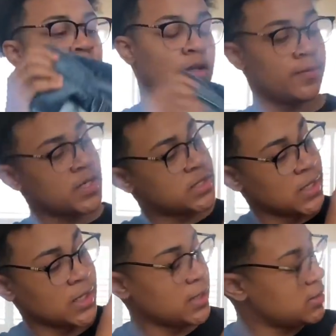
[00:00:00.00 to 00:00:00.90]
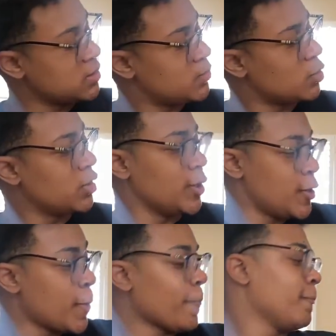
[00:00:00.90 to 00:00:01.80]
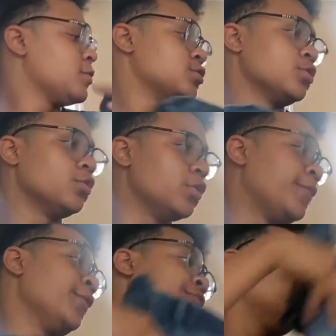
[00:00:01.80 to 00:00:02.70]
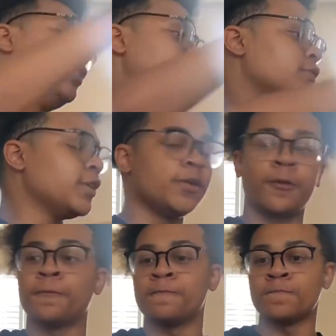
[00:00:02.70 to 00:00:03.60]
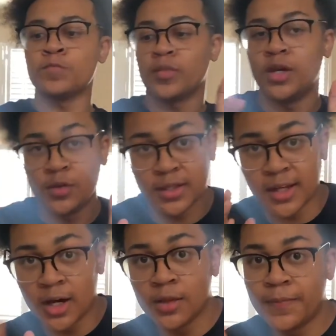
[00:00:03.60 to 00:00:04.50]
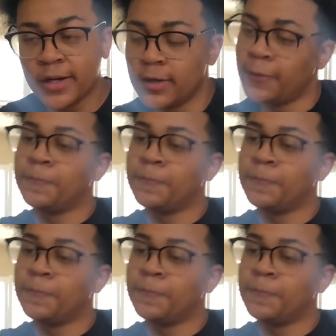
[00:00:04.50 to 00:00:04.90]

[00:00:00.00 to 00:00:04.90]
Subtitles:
the best, and I like these more. So I'll throw these over here, and you get the other pair.